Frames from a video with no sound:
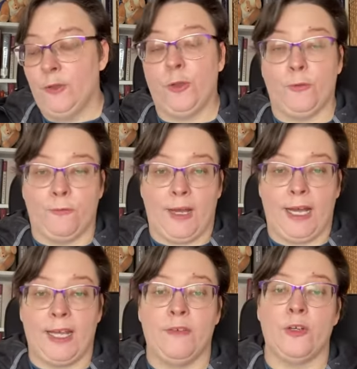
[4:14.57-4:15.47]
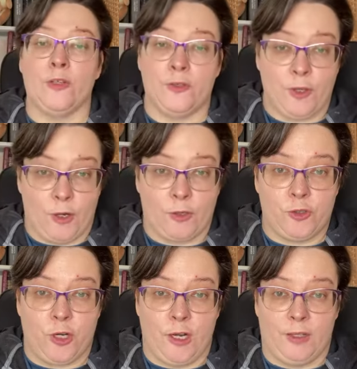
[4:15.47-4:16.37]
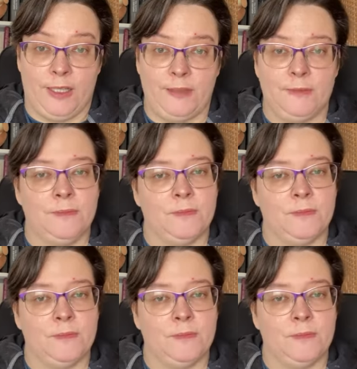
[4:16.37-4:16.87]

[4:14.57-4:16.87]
Clue 5, dark chocolate,